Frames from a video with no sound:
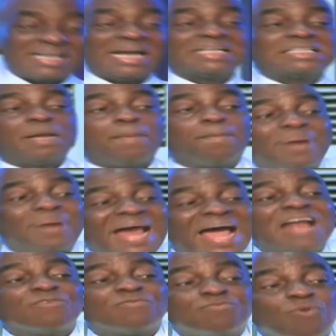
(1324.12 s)
that is the
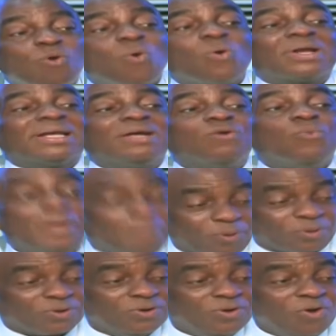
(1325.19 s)
blindfolding weapon
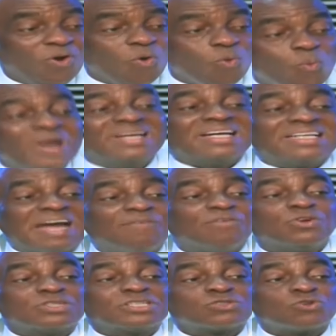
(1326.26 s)
which the devil
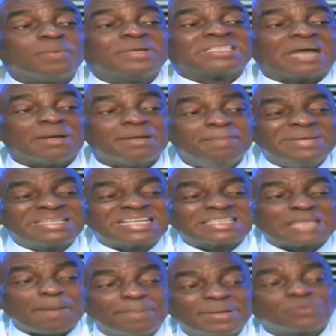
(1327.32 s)
uses to
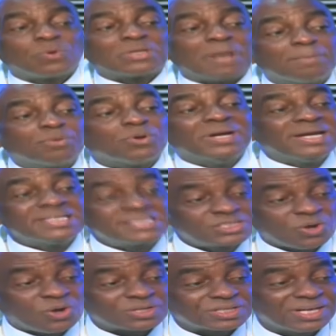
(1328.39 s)
misinterpret what I'm doing in this
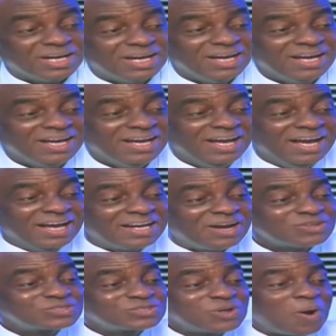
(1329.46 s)
church. Now,
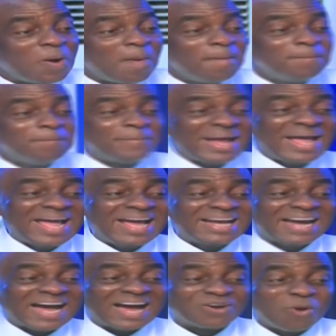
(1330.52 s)
some men
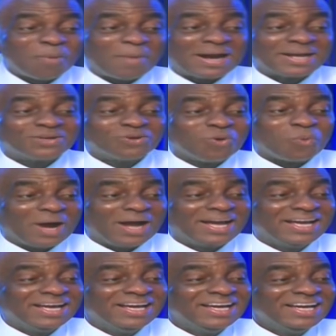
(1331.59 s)
are not married. You know why?
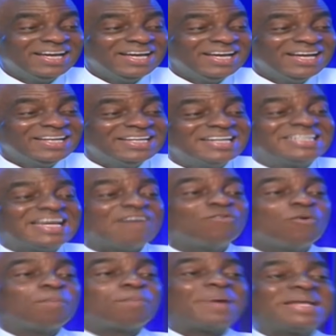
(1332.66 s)
The devil
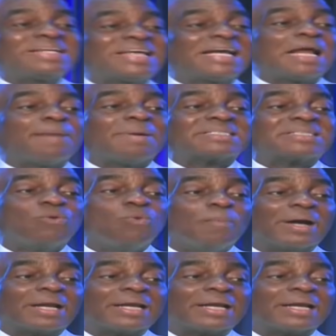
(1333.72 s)
painted them as a woman.